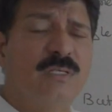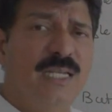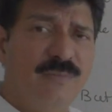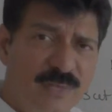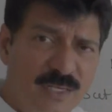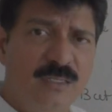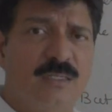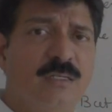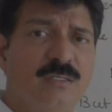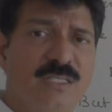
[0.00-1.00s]

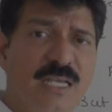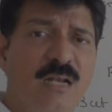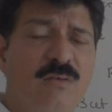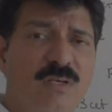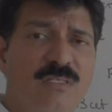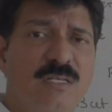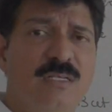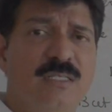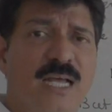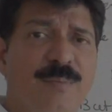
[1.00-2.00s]
different skill
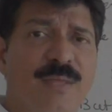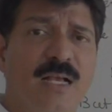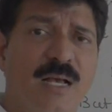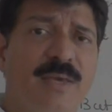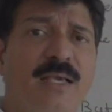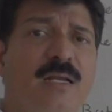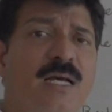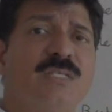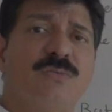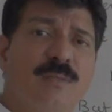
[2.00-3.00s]
questions that may come
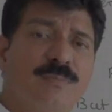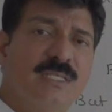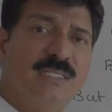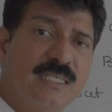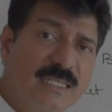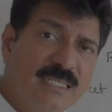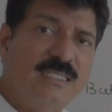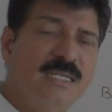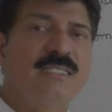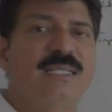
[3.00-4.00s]
across from this
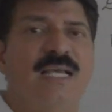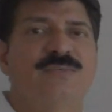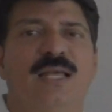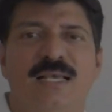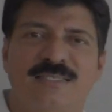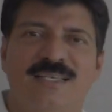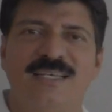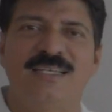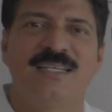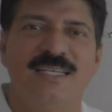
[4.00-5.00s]
distance as well as the
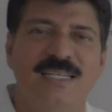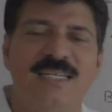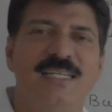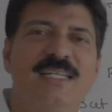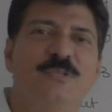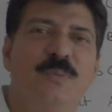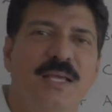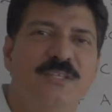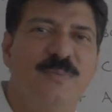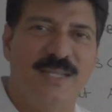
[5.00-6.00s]

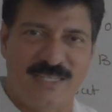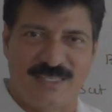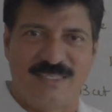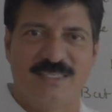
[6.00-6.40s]
displacement.